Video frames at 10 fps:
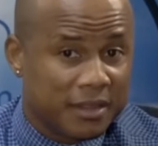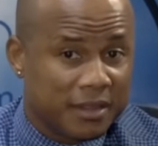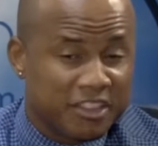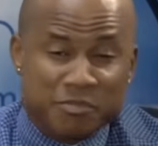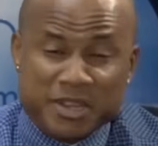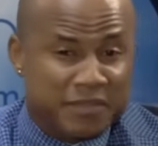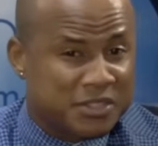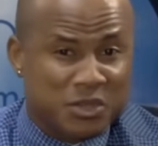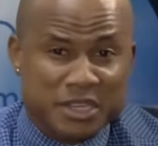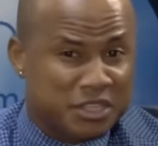if me
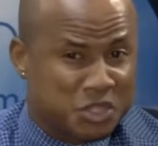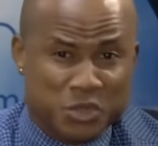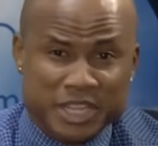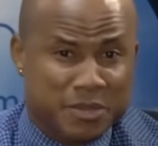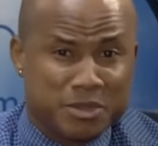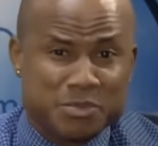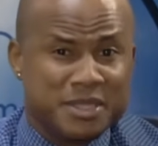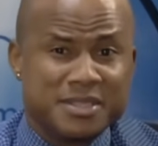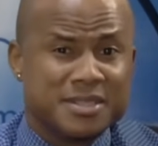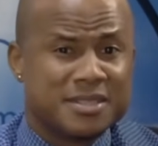never saw little, she would have given me
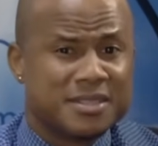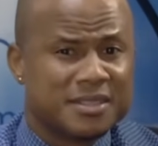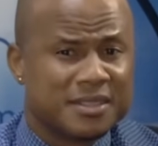peace.